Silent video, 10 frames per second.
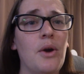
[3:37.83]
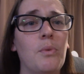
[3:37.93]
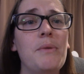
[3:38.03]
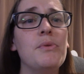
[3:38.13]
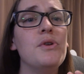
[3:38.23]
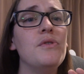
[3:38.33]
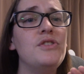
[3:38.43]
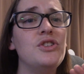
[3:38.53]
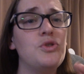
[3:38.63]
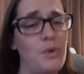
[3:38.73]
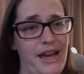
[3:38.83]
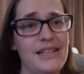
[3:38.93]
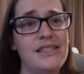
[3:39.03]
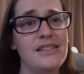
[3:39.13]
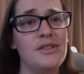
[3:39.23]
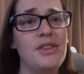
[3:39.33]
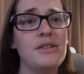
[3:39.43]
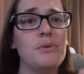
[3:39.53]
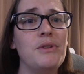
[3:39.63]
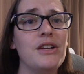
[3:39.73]
We moved twice, so
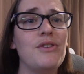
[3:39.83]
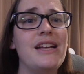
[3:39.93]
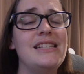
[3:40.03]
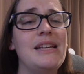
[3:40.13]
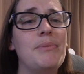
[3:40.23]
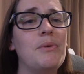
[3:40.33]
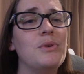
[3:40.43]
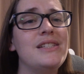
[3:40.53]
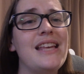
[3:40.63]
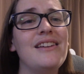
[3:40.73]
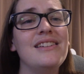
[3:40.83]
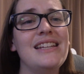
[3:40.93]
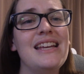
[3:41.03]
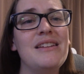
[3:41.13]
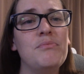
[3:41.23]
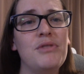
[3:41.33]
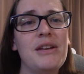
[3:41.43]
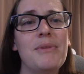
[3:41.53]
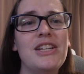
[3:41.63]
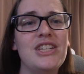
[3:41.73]
things were pretty crazy, but we're settled in
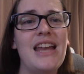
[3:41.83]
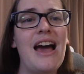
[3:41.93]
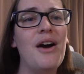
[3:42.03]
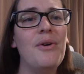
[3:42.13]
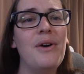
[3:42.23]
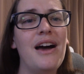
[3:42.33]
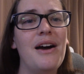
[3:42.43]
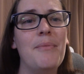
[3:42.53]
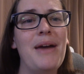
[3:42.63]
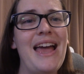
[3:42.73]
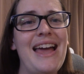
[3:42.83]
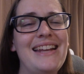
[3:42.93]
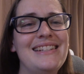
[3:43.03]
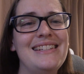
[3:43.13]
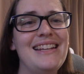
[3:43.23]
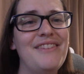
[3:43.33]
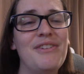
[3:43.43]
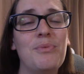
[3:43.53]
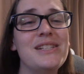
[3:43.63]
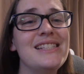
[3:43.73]
pretty much now. Um, and if
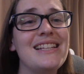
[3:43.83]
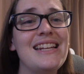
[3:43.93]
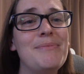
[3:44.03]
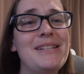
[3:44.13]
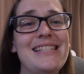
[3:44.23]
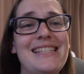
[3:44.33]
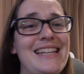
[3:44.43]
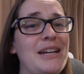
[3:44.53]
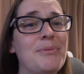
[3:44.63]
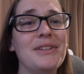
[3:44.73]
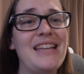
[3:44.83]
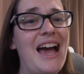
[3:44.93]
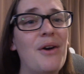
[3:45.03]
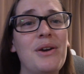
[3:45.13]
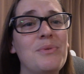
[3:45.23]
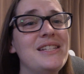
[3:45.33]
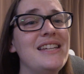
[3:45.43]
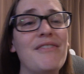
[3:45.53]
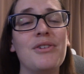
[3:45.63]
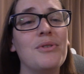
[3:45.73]
it wasn't going to be sustainable now, it was
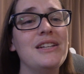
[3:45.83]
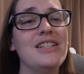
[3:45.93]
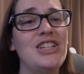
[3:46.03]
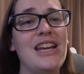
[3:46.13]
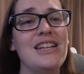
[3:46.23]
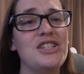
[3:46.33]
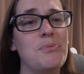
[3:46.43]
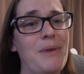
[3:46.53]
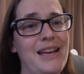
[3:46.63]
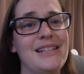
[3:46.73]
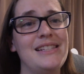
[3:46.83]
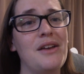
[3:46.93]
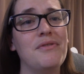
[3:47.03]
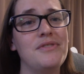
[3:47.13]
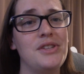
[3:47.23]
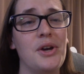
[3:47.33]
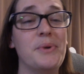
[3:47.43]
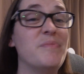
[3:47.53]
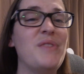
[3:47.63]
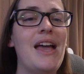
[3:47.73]
never going to change by itself.
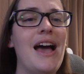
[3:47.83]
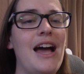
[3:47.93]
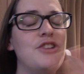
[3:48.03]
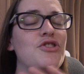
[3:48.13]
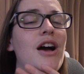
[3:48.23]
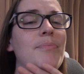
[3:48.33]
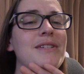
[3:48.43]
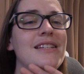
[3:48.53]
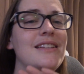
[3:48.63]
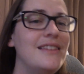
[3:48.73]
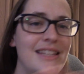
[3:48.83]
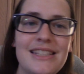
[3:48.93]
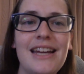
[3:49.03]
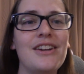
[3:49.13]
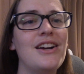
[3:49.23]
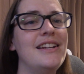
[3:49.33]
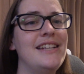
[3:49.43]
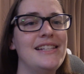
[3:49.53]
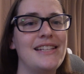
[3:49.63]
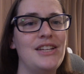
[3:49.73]
So I dropped the entire
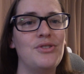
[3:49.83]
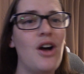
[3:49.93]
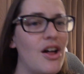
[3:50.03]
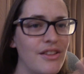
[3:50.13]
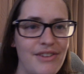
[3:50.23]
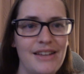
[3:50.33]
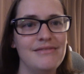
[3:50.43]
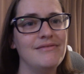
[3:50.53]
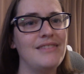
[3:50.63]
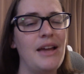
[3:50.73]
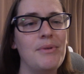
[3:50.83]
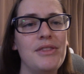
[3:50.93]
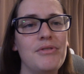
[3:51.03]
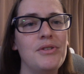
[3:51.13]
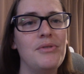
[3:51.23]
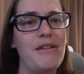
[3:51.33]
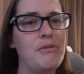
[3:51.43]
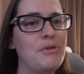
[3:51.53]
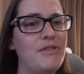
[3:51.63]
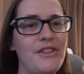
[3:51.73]
content schedule, all of it, I went through, I
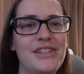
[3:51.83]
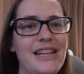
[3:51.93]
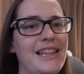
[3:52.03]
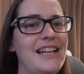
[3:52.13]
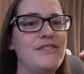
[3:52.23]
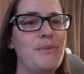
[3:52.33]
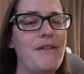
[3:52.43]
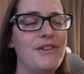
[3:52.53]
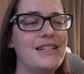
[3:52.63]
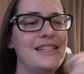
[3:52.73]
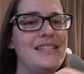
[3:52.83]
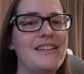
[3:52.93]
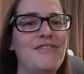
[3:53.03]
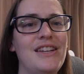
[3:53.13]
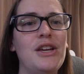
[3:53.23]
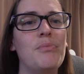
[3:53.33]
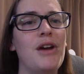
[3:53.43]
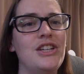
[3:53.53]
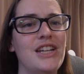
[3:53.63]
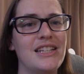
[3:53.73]
removed all the deadlines from every existing video
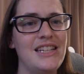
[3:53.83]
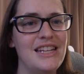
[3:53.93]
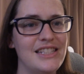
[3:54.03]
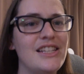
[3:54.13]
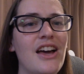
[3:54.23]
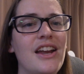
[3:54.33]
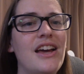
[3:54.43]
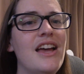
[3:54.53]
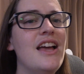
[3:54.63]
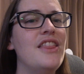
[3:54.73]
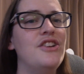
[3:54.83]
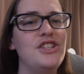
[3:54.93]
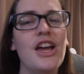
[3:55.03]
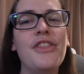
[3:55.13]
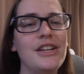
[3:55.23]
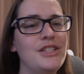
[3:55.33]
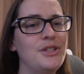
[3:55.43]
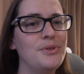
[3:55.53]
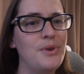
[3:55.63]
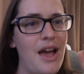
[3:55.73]
project in Asana. There's nothing
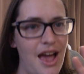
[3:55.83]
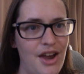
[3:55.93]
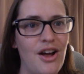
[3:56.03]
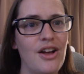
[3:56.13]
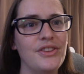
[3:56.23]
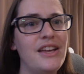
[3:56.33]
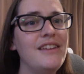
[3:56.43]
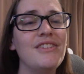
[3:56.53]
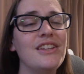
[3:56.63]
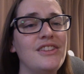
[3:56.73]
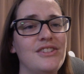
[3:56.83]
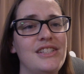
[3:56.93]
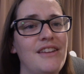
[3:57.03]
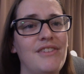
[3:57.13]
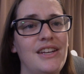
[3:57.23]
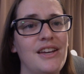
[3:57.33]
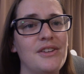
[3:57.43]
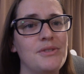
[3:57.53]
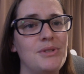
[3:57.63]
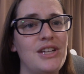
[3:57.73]
due at all, not even the Thursday
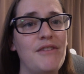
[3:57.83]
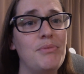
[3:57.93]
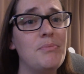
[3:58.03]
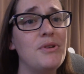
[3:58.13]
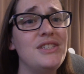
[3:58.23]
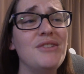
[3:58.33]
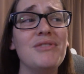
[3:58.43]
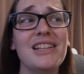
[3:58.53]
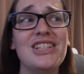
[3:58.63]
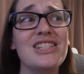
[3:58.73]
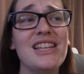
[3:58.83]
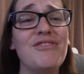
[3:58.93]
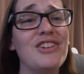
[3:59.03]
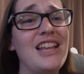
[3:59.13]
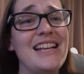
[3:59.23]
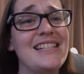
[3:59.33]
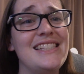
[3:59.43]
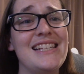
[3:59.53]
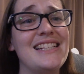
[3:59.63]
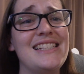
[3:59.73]
videos, which I've been posting religiously for like
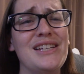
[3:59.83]
six